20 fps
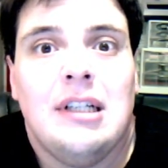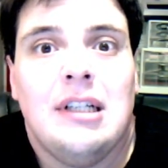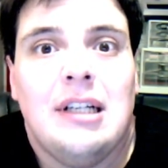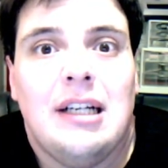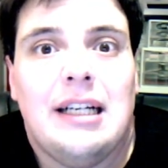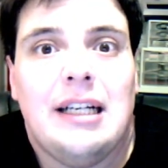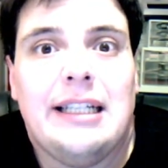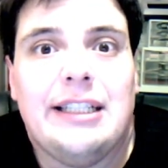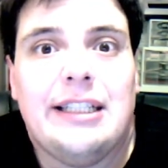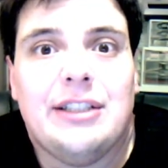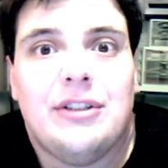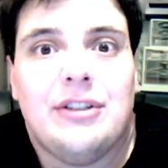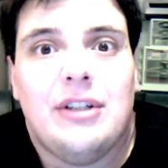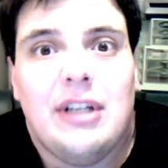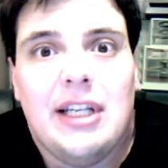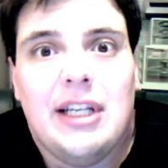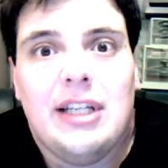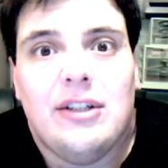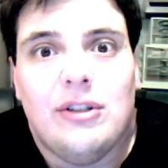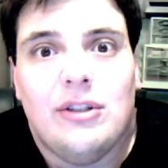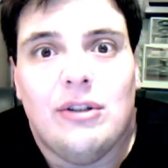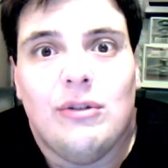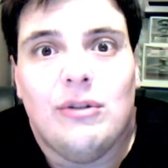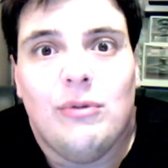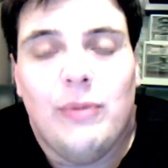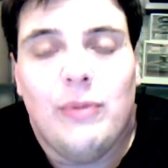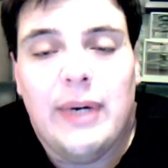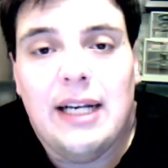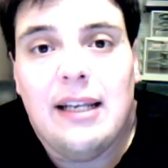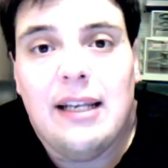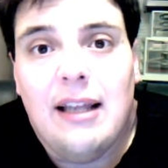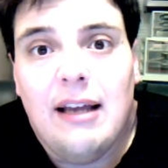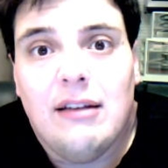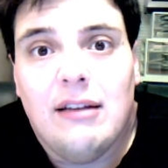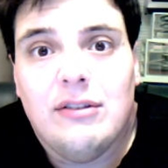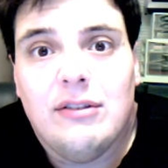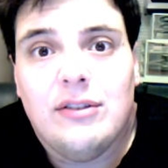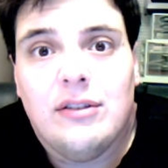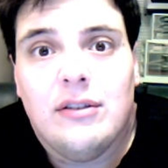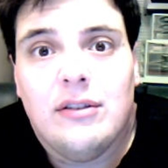a year later, weighed
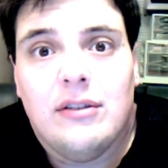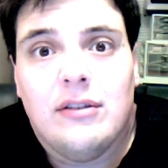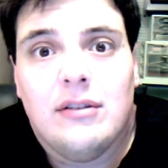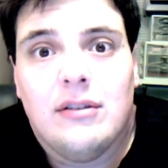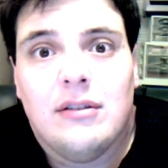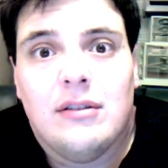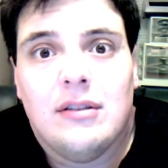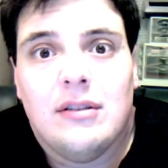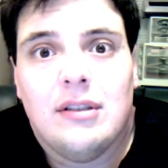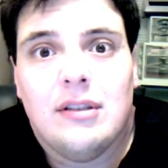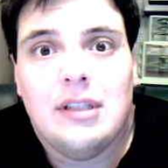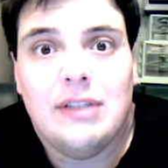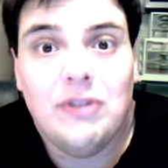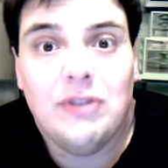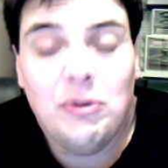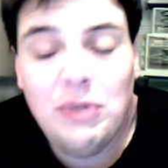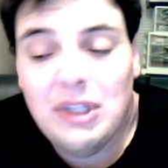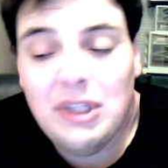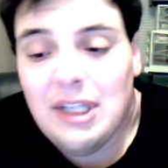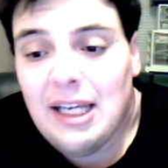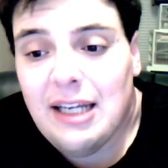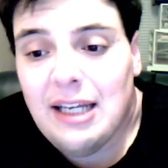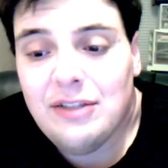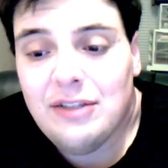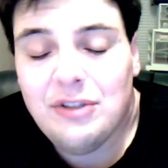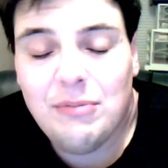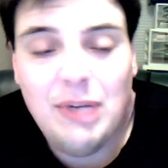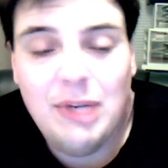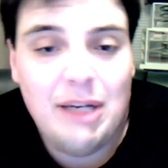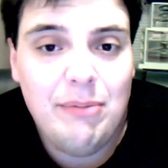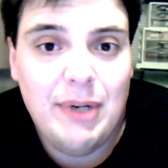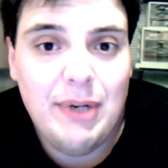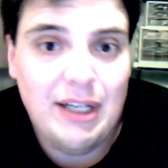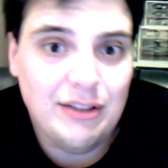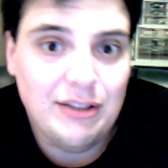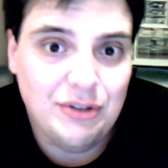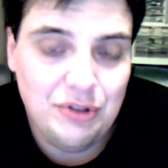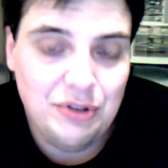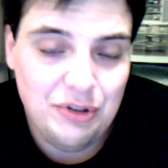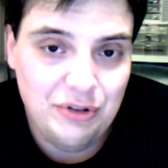less. Even with the gastric
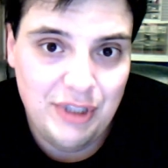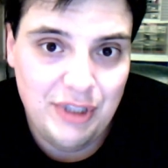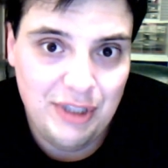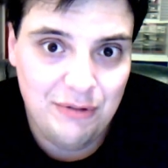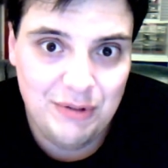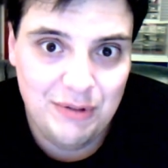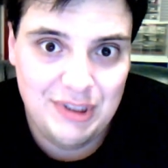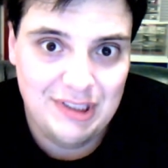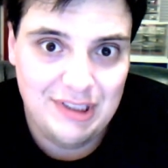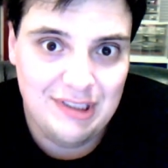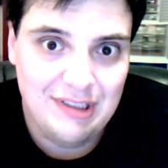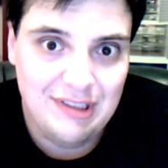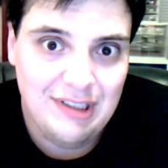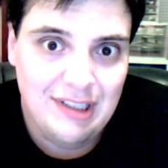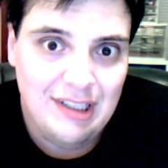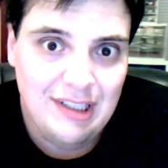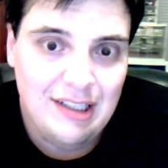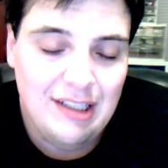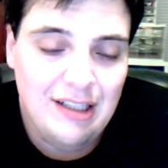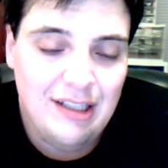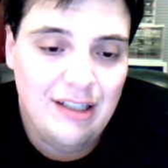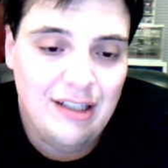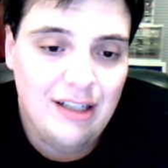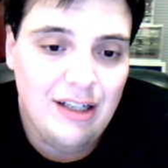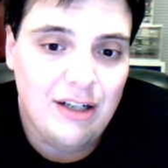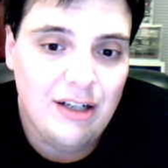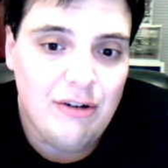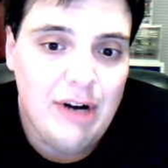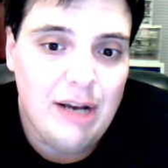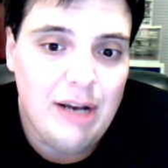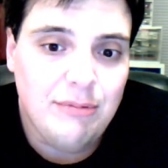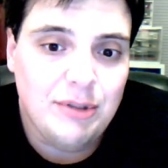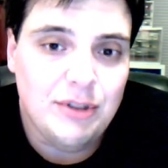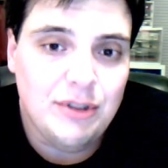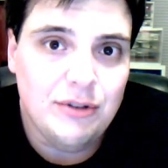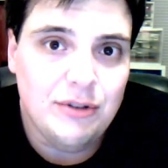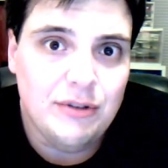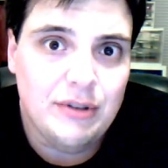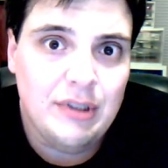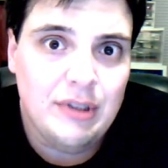bypass surgery, it was a
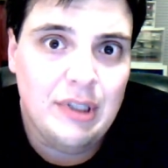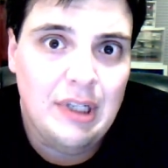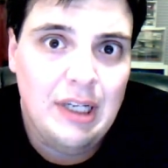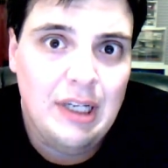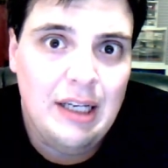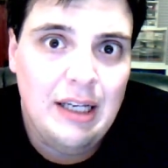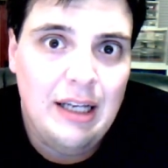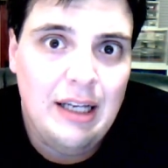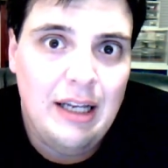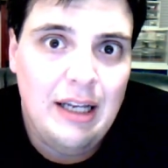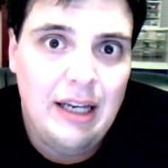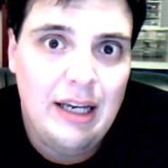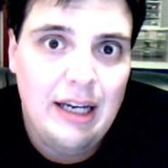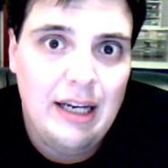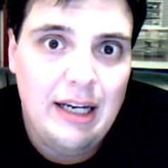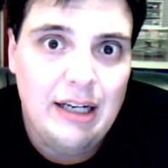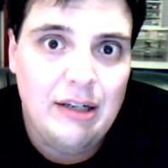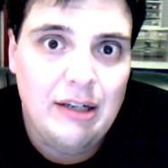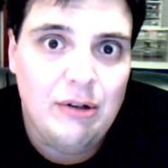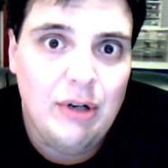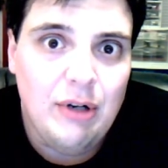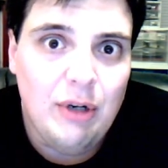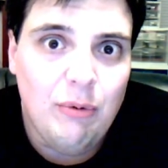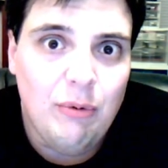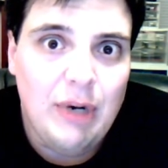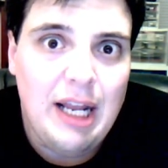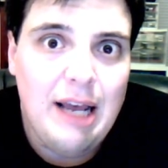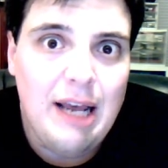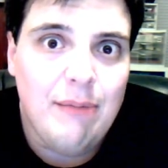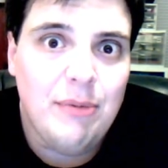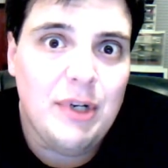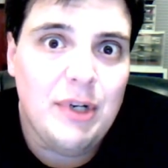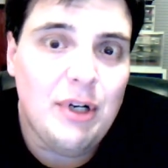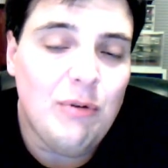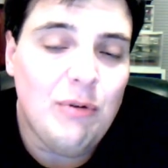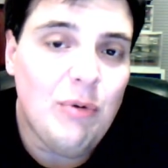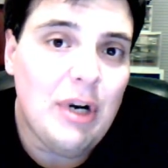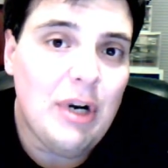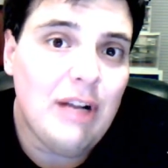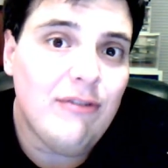crapshoot. And what happened,
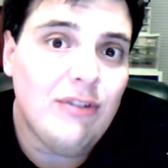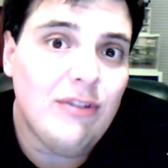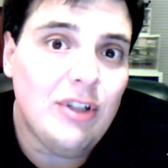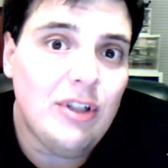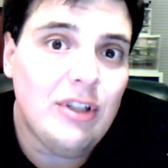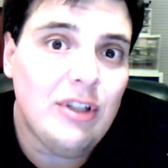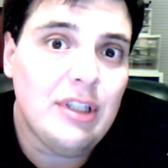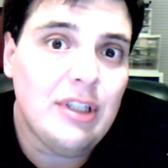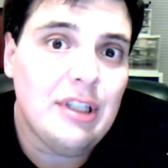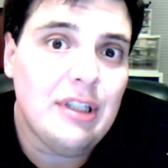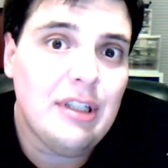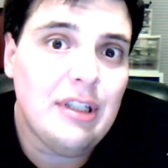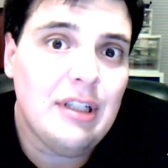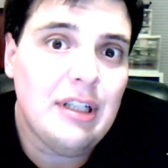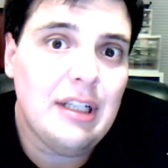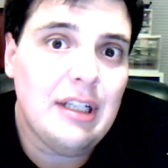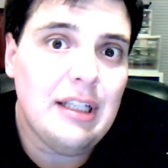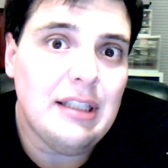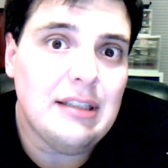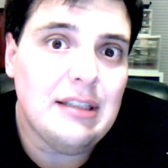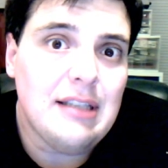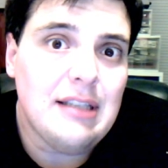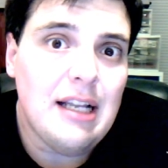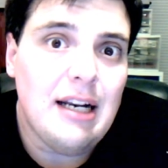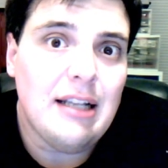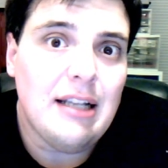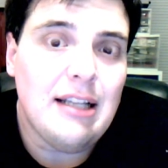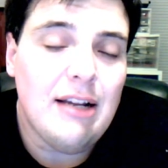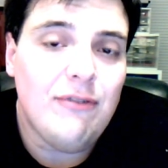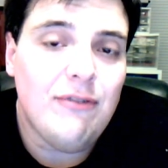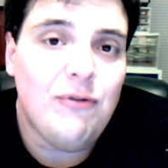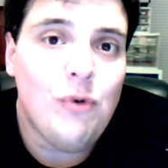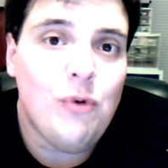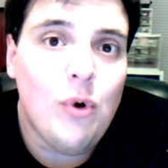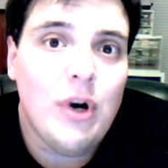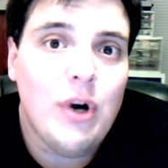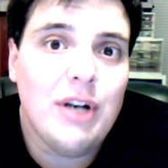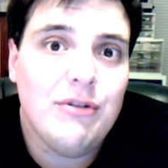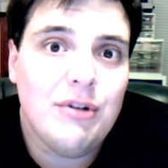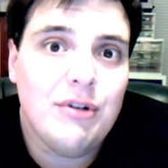and what I've learned, is that at that
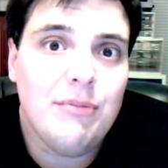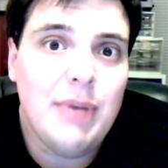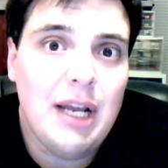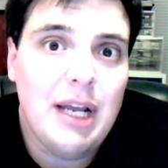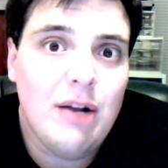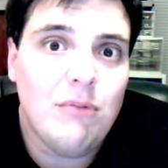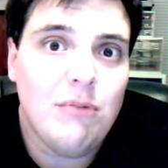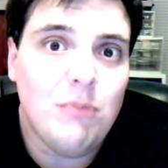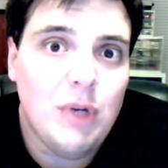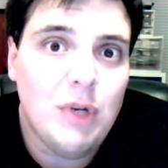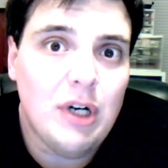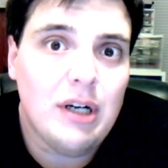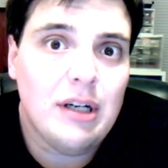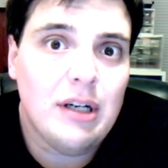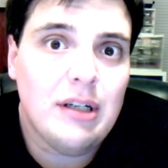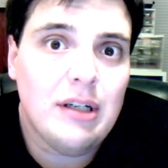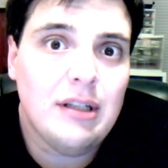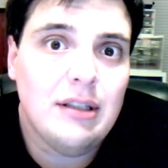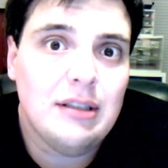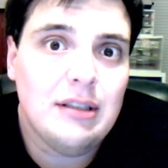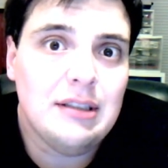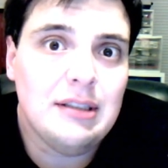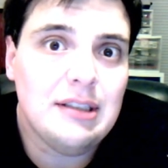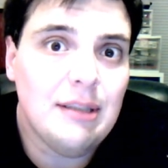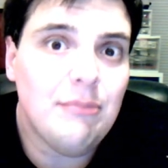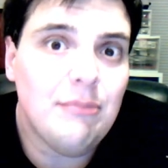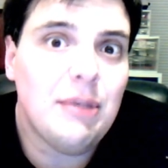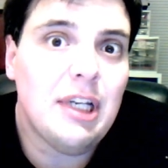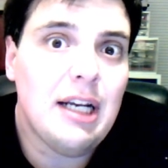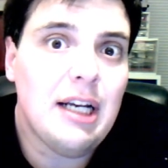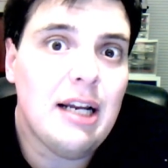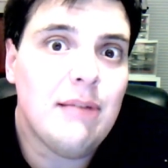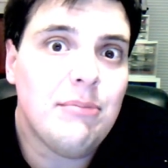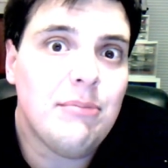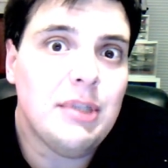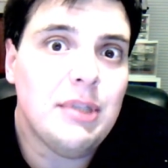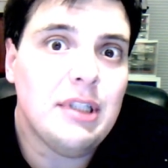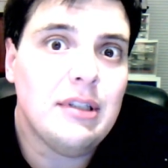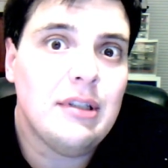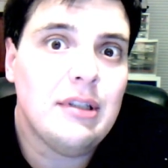400-pound mark, something
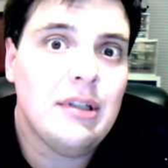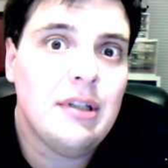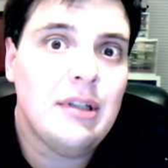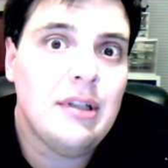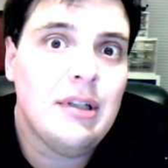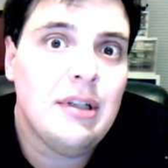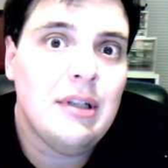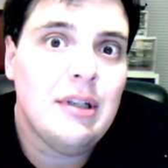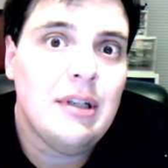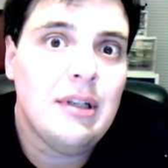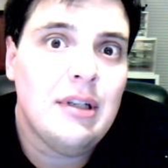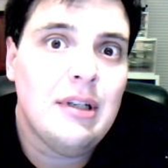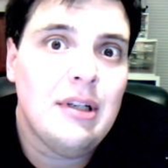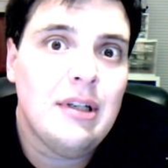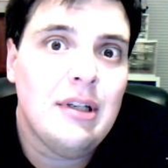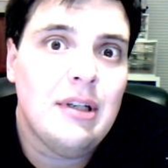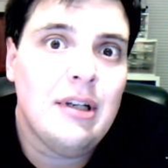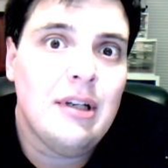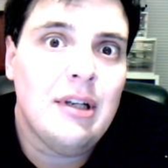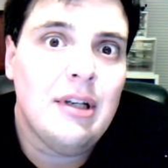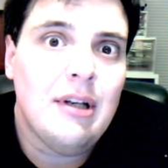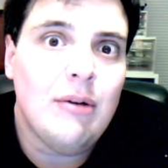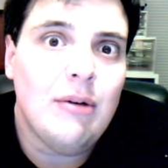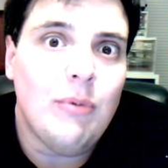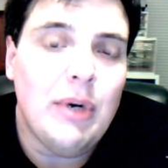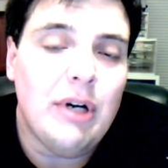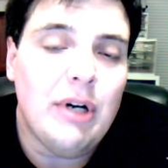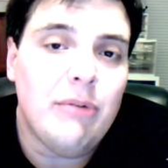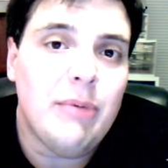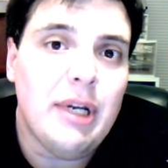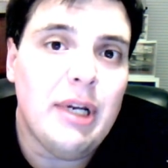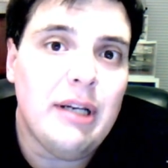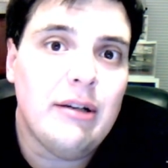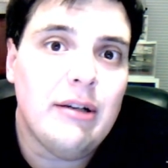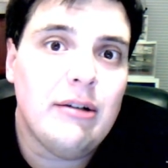happened, where my